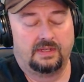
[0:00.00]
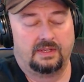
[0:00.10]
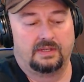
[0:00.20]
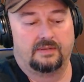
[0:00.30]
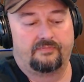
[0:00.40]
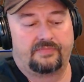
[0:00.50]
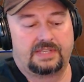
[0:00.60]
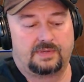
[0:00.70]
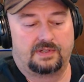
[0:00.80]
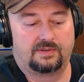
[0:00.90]
Um,
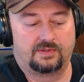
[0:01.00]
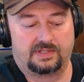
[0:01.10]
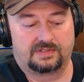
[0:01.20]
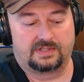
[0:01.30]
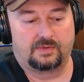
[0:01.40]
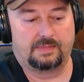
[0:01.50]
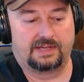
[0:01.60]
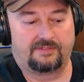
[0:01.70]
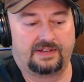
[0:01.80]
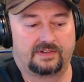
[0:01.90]
as we go through, here's like one of
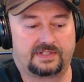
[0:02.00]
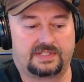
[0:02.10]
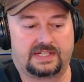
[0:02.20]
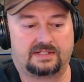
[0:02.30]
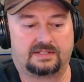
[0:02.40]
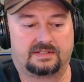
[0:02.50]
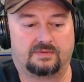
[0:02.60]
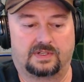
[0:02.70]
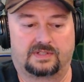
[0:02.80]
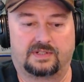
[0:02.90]
my favorite sections
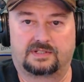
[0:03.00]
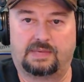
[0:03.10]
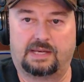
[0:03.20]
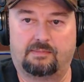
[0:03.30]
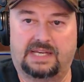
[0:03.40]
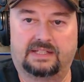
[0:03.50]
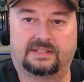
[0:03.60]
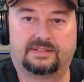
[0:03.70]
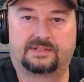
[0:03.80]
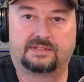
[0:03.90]
where it talks about
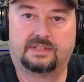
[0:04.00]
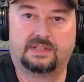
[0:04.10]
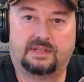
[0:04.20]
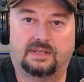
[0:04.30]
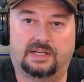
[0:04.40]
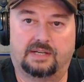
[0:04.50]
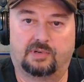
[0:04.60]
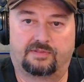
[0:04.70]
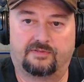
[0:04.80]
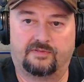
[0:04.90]
balance, uh,
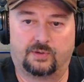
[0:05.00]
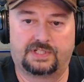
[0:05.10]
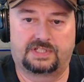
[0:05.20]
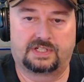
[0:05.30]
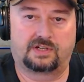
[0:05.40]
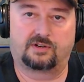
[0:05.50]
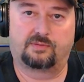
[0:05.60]
both voltage and current